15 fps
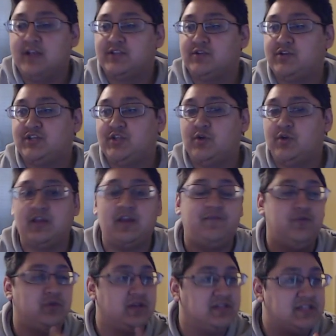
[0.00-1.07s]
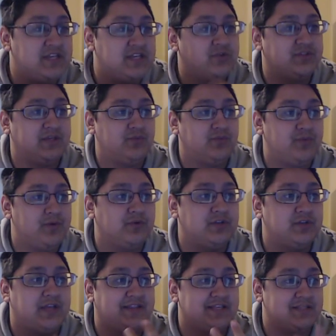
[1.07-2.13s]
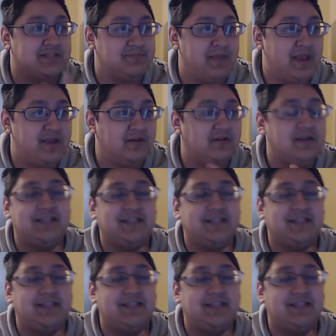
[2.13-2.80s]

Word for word: so just know that if you continuously reroll to get this male,